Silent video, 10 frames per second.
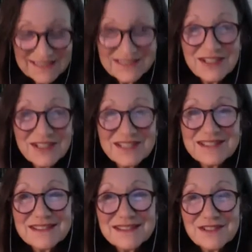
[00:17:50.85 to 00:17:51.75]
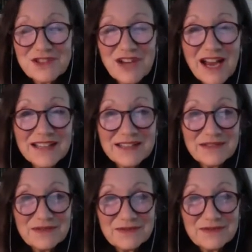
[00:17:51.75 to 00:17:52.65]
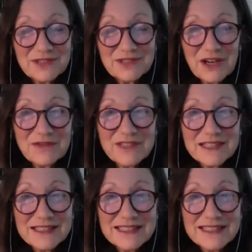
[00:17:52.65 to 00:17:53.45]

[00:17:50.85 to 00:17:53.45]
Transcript: just shy of COVID.